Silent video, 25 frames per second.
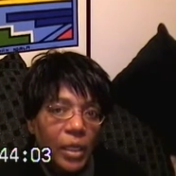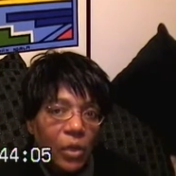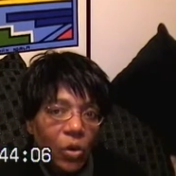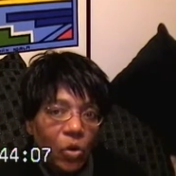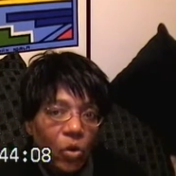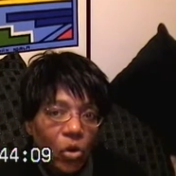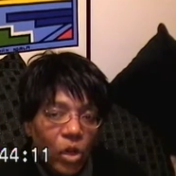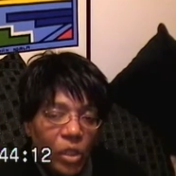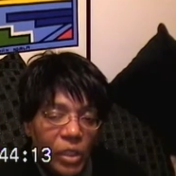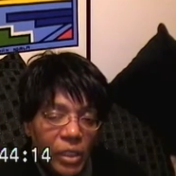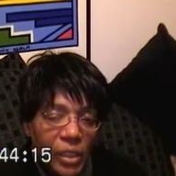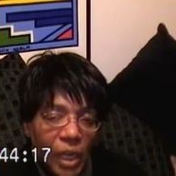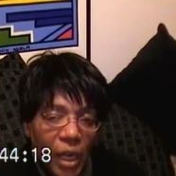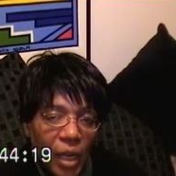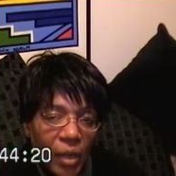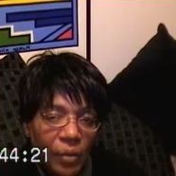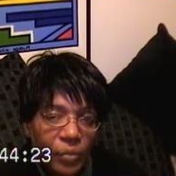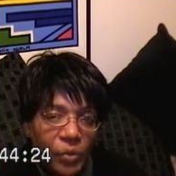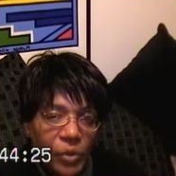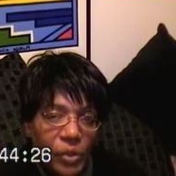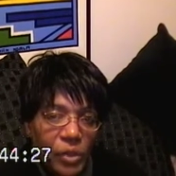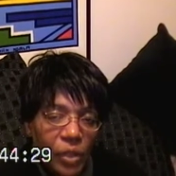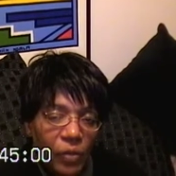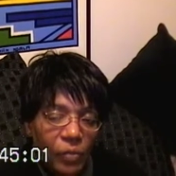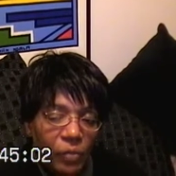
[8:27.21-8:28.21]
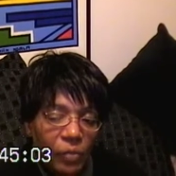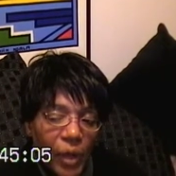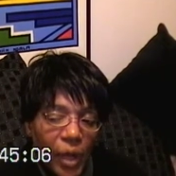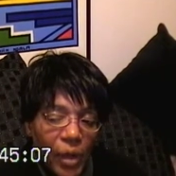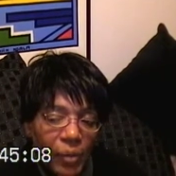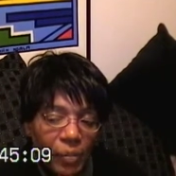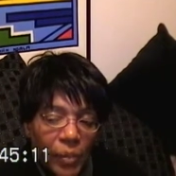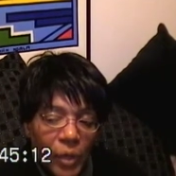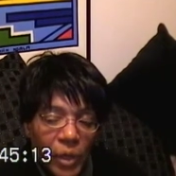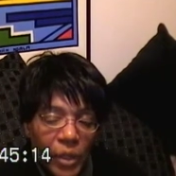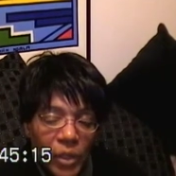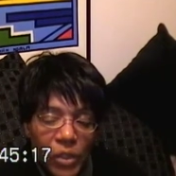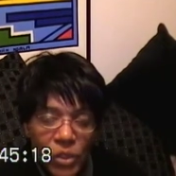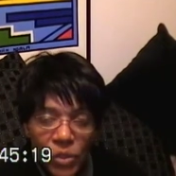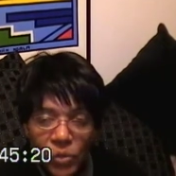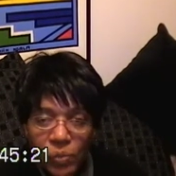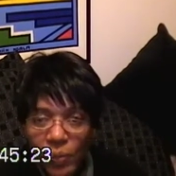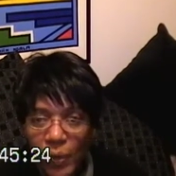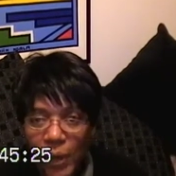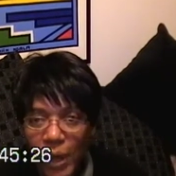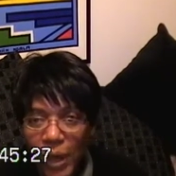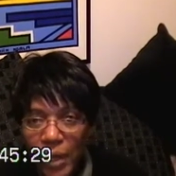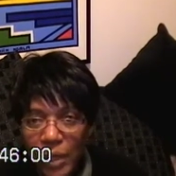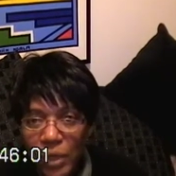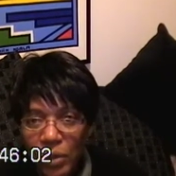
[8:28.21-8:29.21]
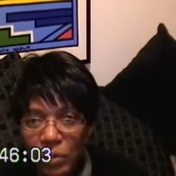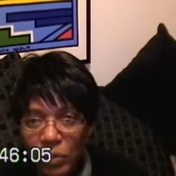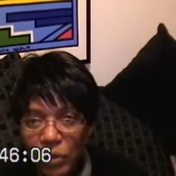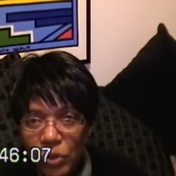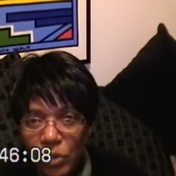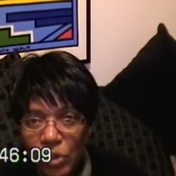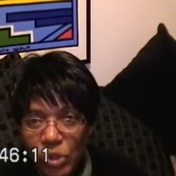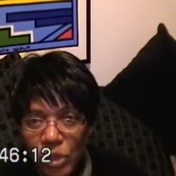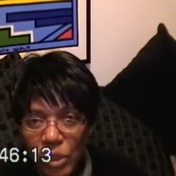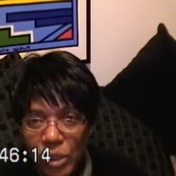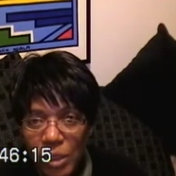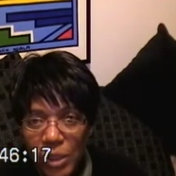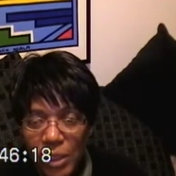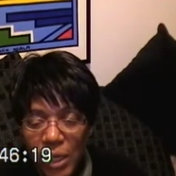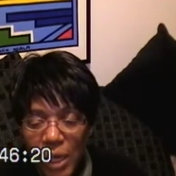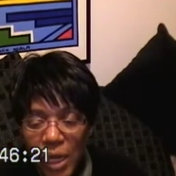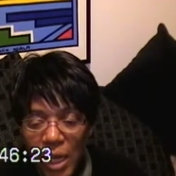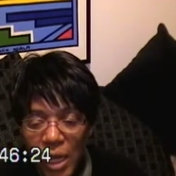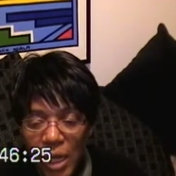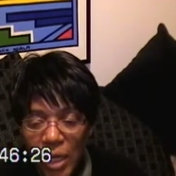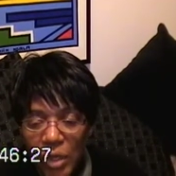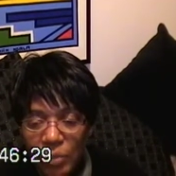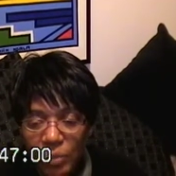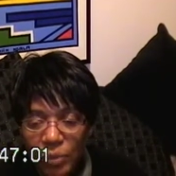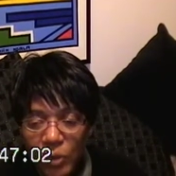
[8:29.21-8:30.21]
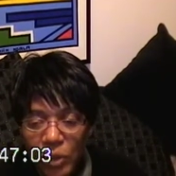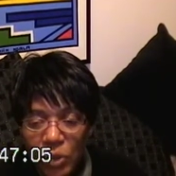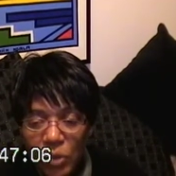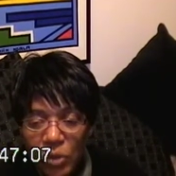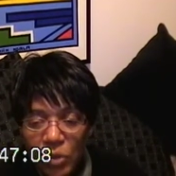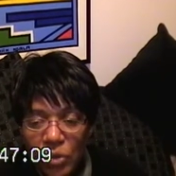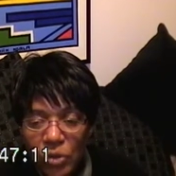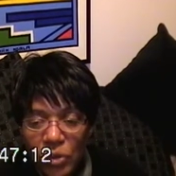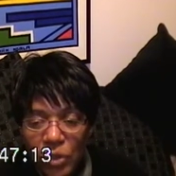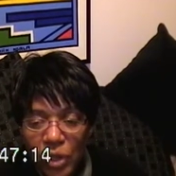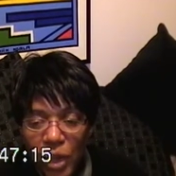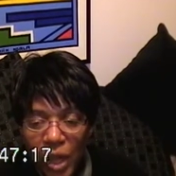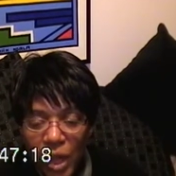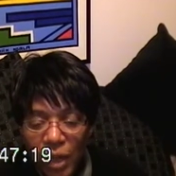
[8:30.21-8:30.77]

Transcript: autopsy of my mother's body when she died because